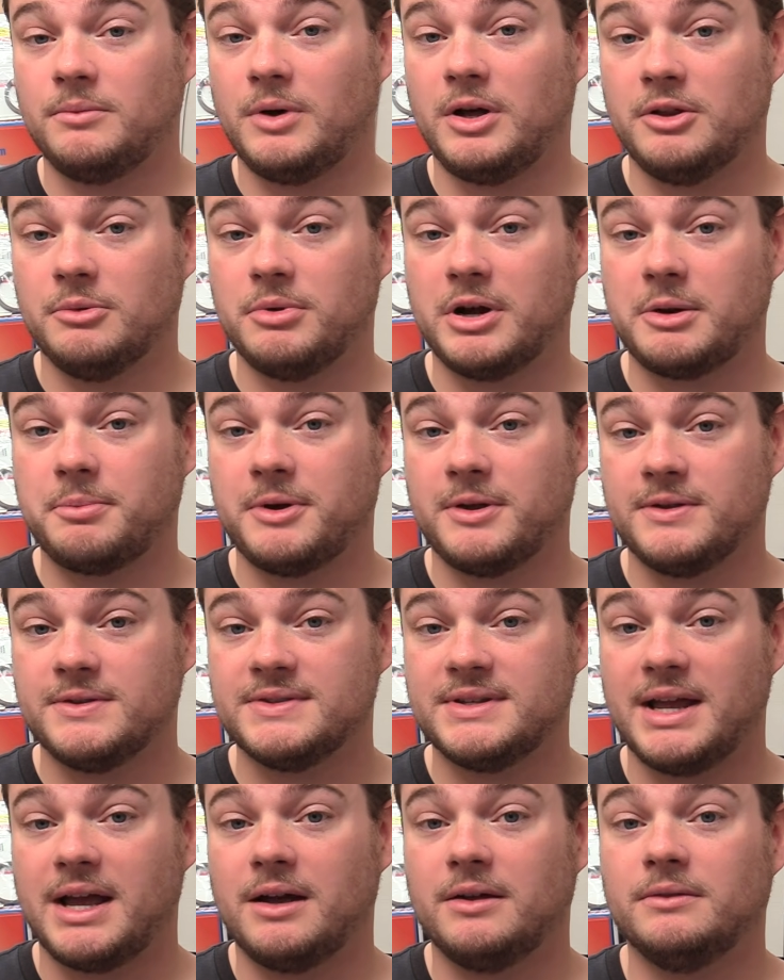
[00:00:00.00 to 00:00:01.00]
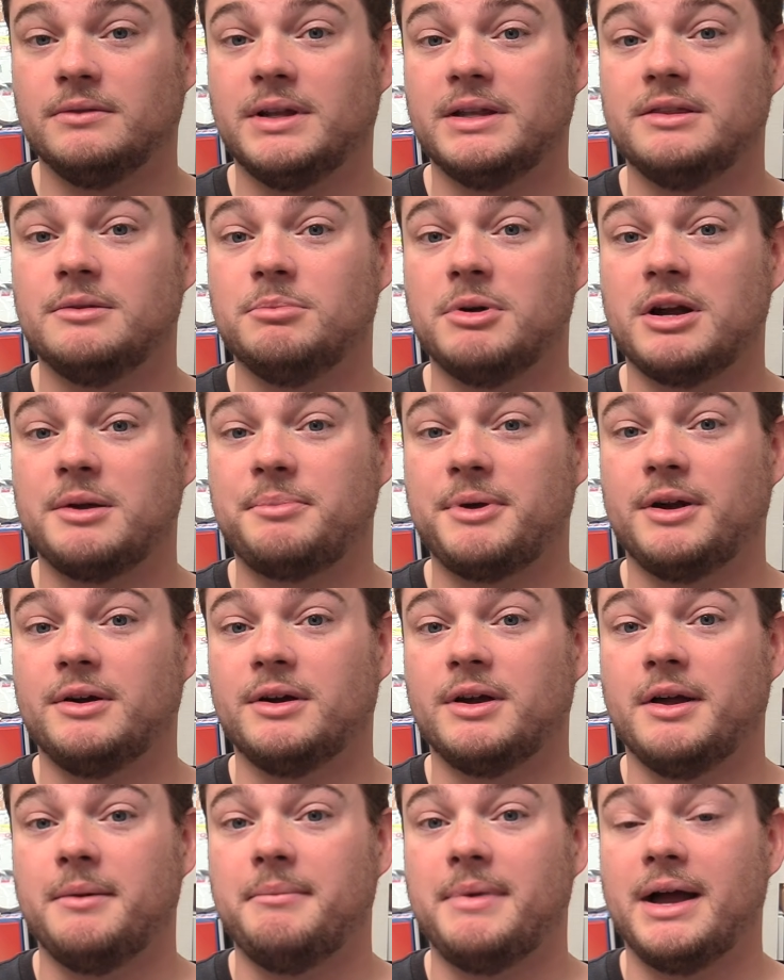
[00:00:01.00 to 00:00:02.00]
while the brake pedal's down, let the brake pedal
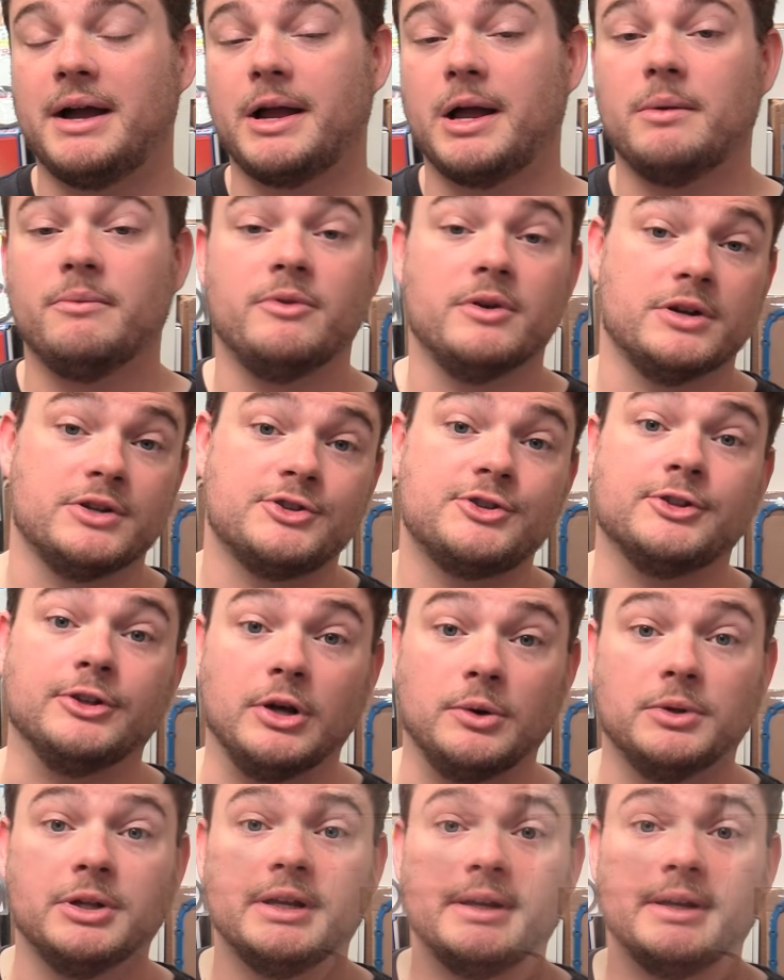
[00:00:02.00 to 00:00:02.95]
come back up very slowly.